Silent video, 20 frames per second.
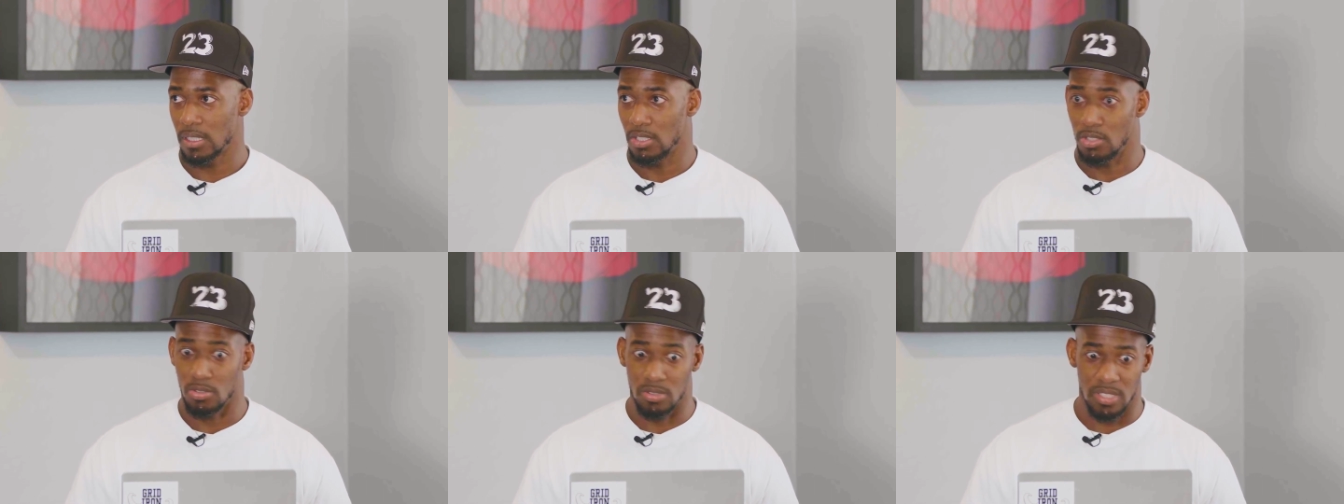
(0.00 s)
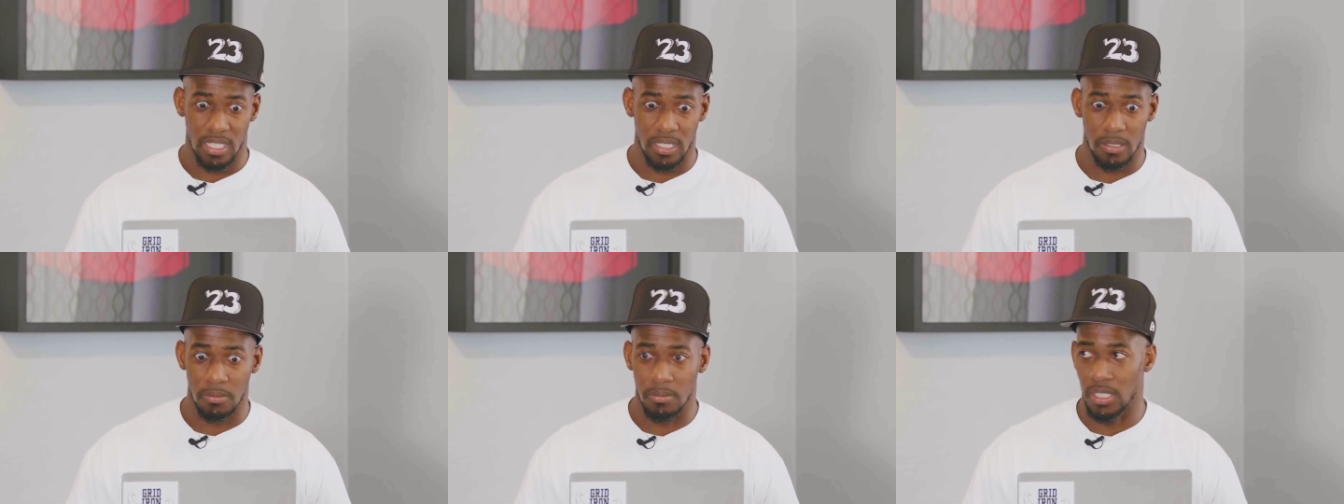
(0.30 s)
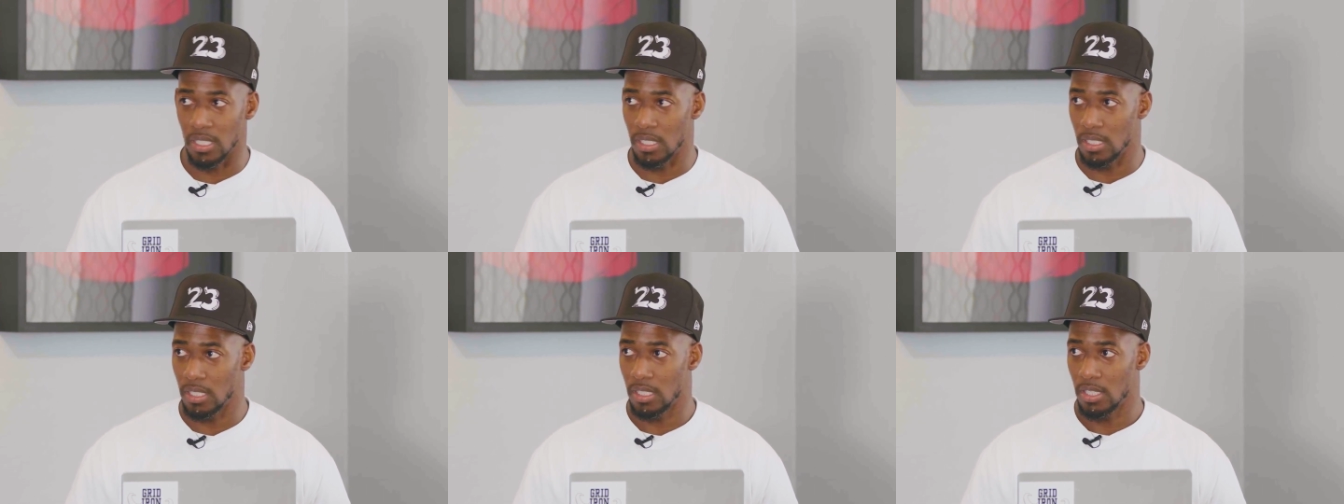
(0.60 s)
You tell
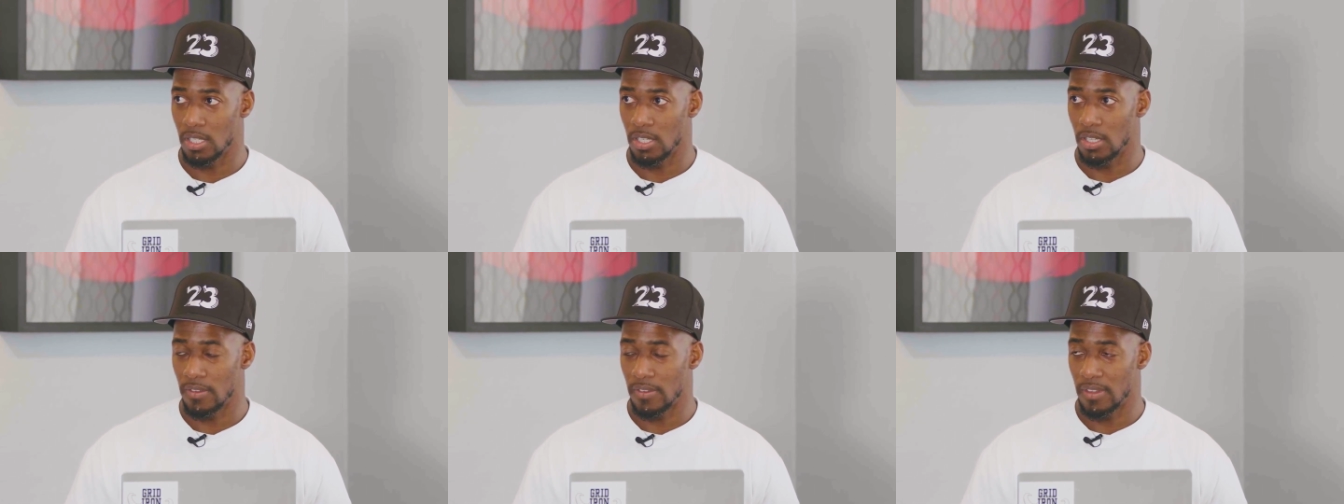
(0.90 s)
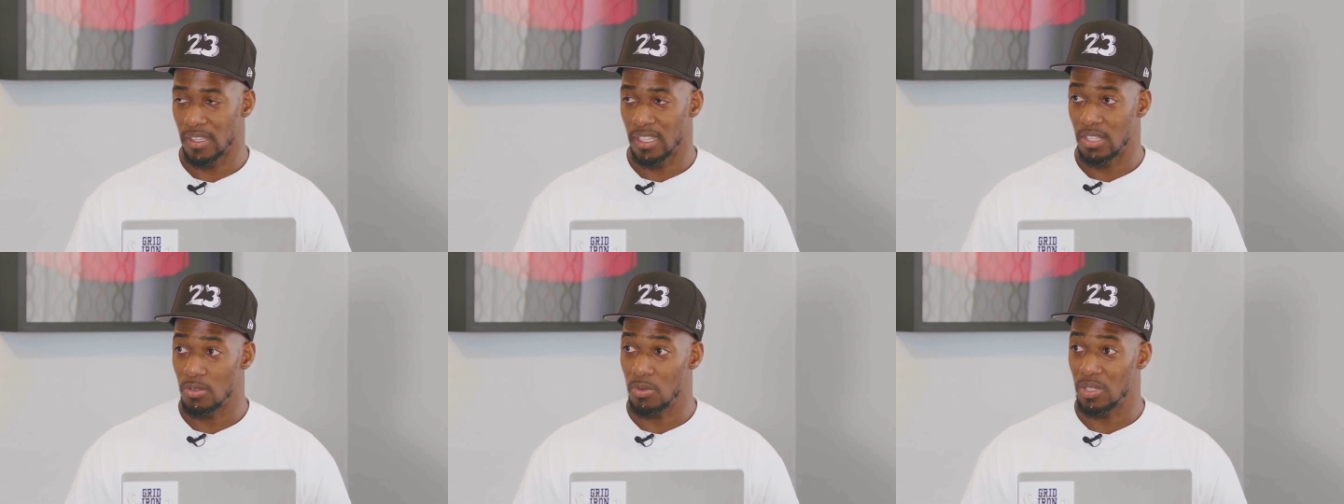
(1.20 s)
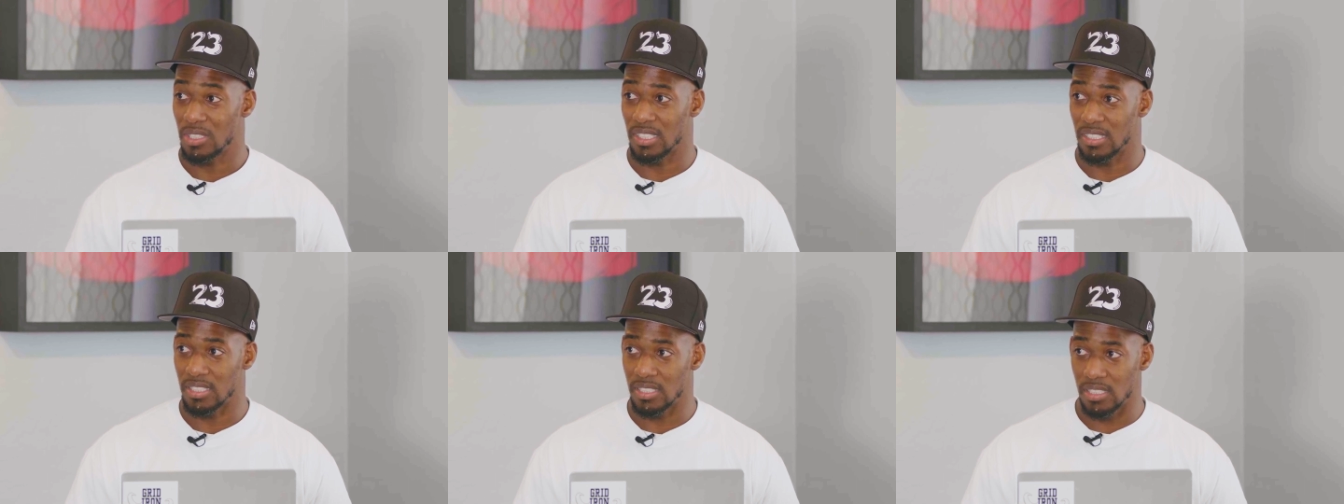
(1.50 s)
me. You
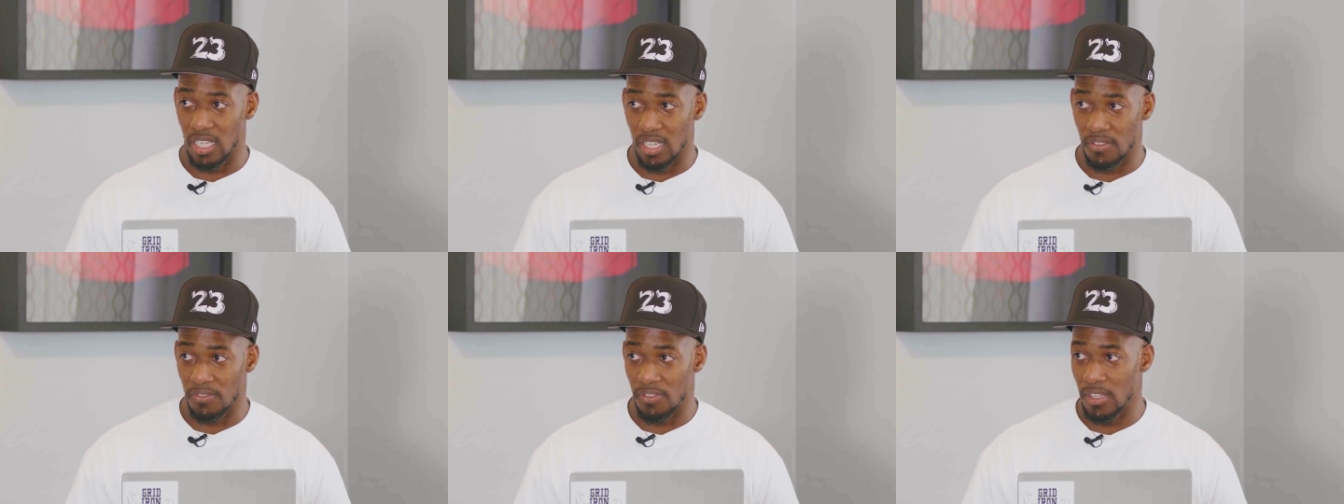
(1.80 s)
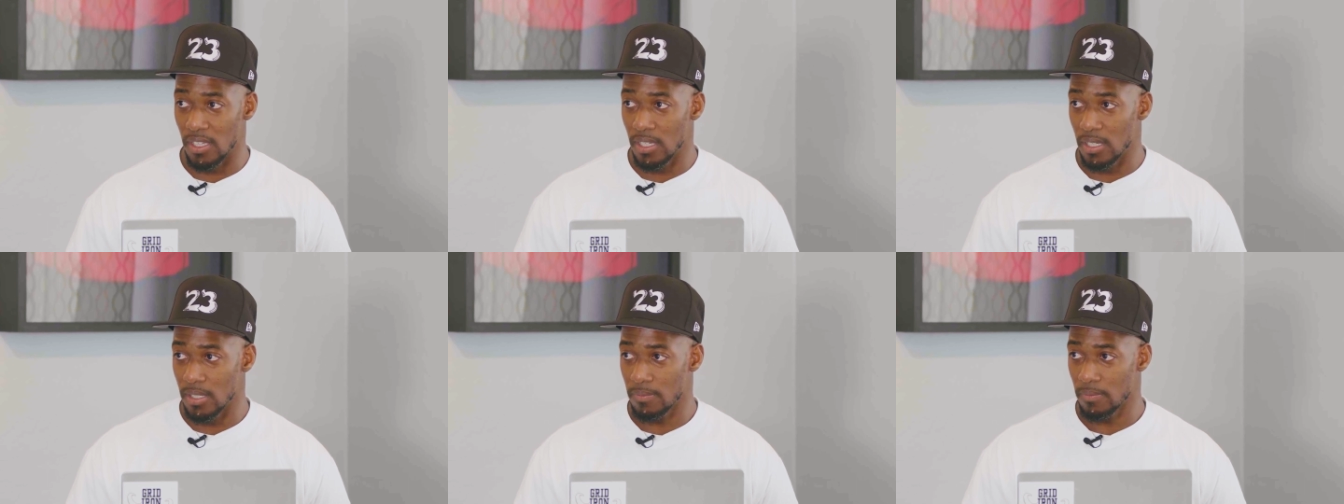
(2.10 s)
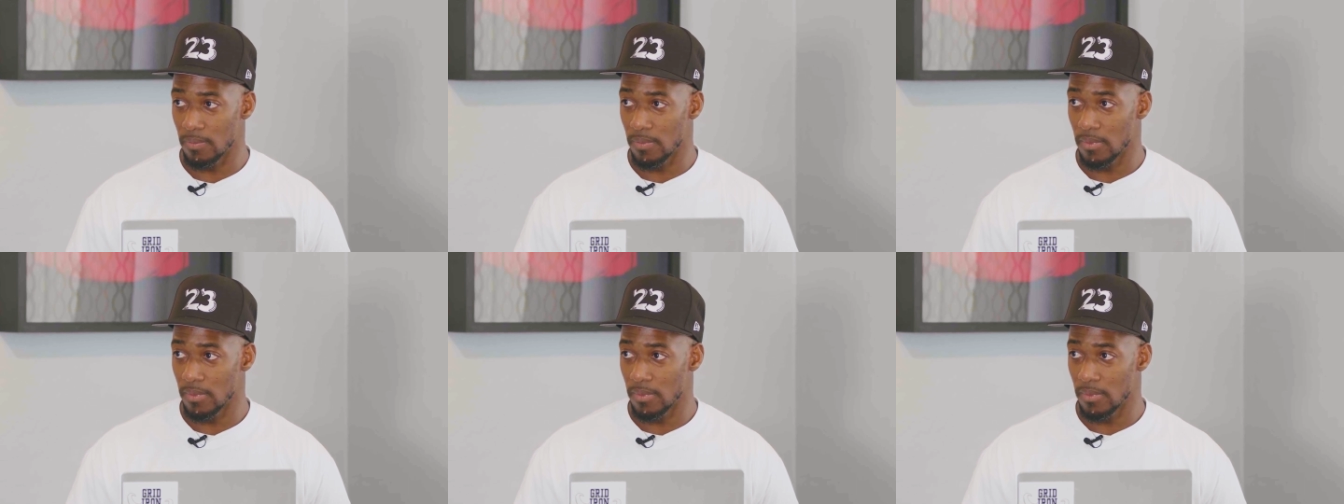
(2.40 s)
want the stiffy?